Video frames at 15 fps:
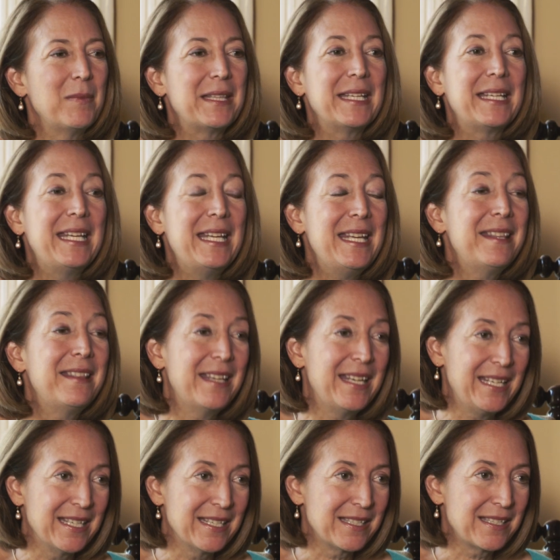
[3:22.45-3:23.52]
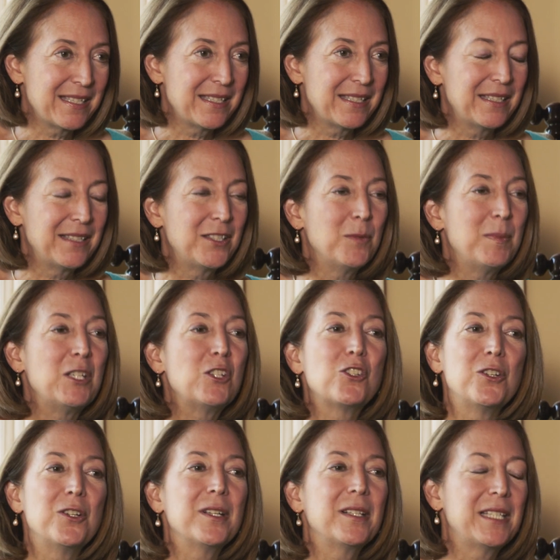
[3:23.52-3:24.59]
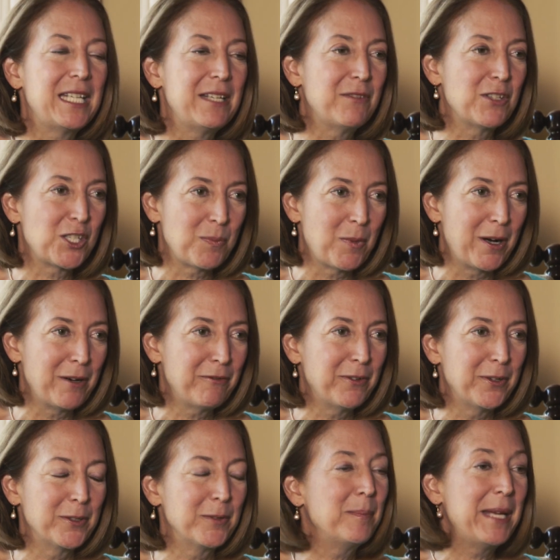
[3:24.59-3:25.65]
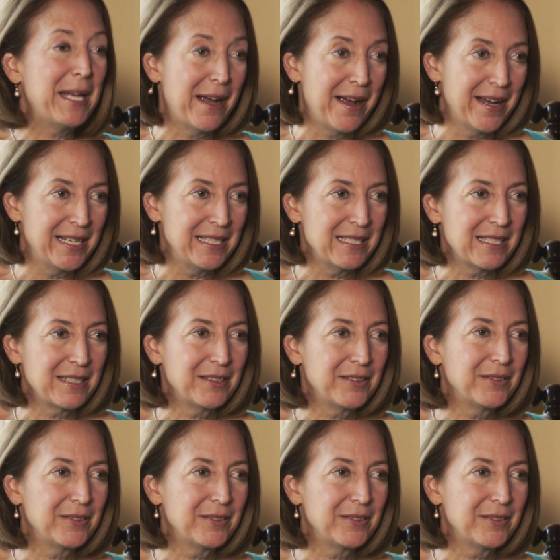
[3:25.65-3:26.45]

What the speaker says: But the key thing is to be sure to leave the smartphone behind.